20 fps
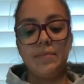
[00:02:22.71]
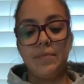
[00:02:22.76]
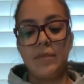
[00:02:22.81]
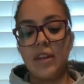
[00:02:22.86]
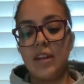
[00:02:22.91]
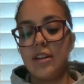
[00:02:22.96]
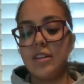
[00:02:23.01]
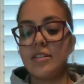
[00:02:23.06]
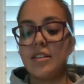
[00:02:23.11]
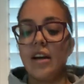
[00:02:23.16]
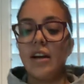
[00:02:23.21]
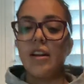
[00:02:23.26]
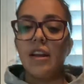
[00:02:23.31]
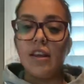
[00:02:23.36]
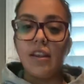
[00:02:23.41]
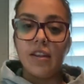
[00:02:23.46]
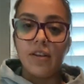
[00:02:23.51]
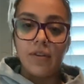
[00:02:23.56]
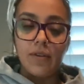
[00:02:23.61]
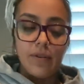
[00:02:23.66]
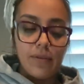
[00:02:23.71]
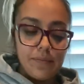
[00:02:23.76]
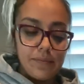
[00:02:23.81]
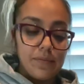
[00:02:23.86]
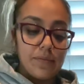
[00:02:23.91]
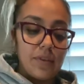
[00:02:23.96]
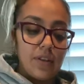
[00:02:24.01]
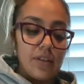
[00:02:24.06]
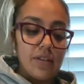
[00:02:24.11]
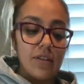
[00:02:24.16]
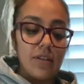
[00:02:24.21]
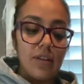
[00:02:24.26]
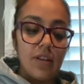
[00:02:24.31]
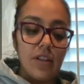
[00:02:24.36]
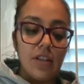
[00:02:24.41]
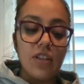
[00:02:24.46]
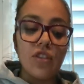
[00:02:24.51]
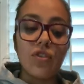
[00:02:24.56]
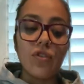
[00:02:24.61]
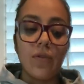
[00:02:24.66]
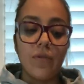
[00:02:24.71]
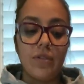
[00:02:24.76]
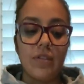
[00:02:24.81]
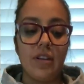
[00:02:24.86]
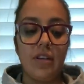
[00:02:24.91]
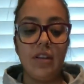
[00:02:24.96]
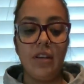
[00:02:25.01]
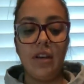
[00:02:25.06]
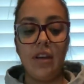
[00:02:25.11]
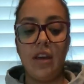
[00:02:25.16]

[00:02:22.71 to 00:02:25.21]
It is unethical, insulting,